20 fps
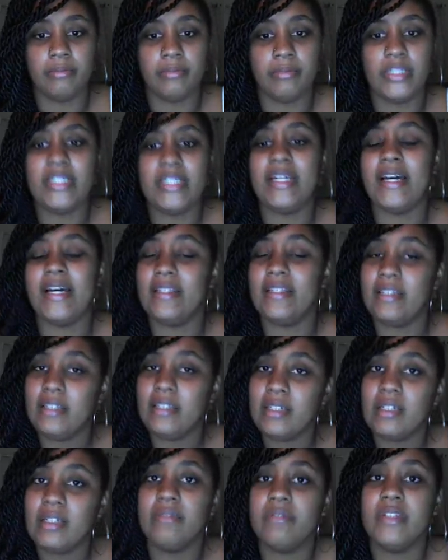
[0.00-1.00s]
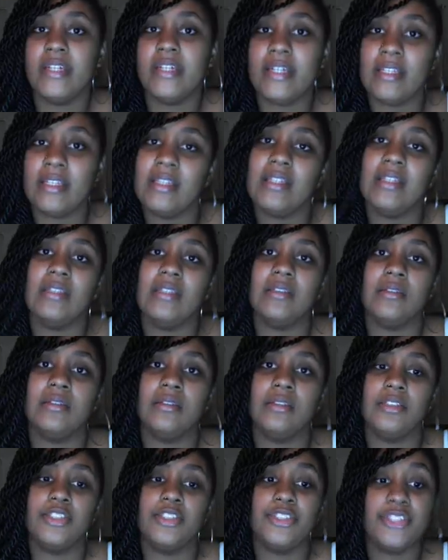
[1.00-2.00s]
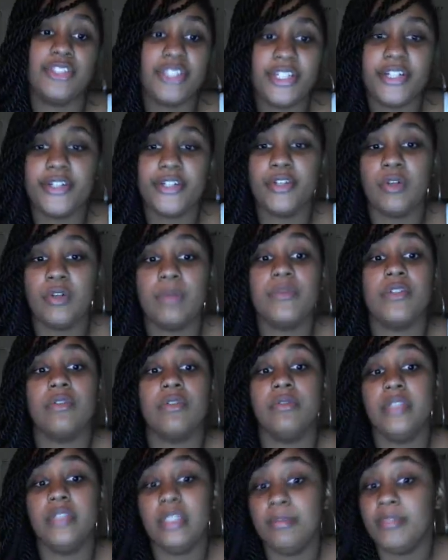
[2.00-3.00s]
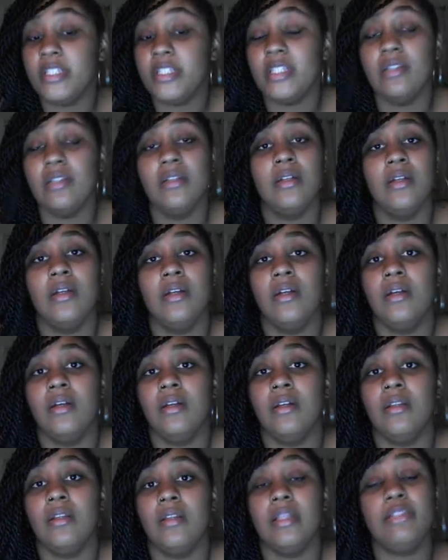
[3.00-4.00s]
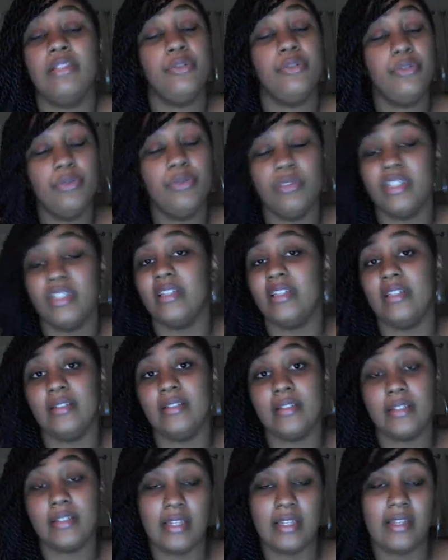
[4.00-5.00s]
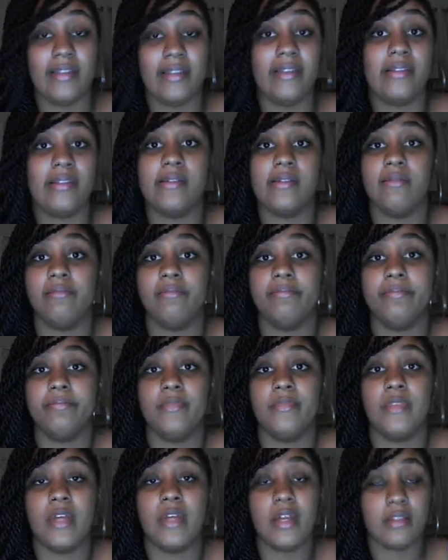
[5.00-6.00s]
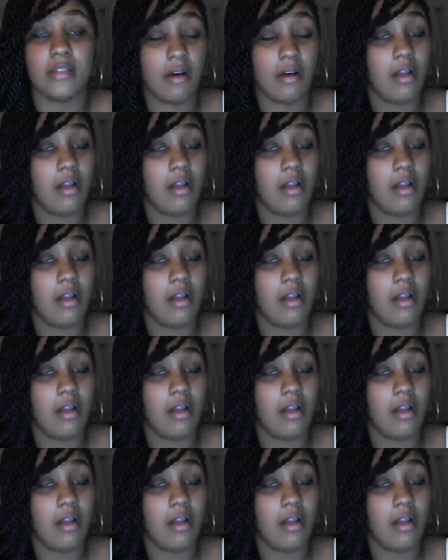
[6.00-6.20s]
but the idea of the ending should tear you up so deeply that you do not entertain it at